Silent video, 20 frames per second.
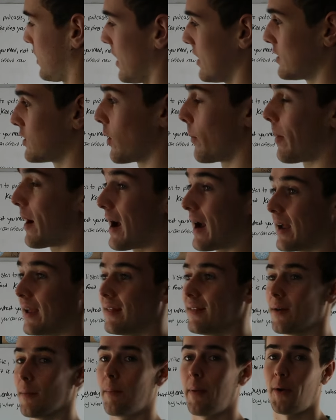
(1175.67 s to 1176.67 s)
Okay, so
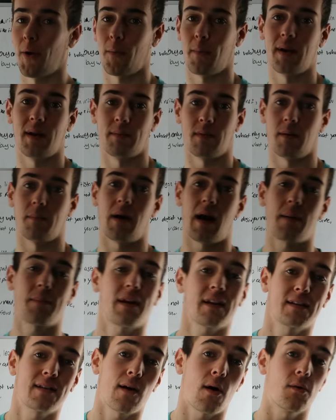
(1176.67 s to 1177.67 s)
buy the bare minimum. I'm
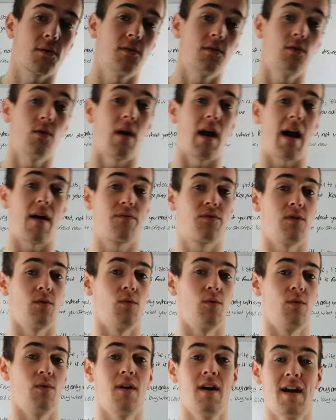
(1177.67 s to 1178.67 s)
not telling you you have
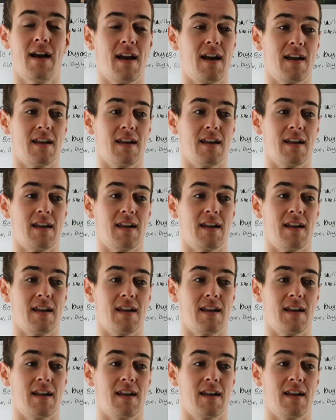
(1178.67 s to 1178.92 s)
to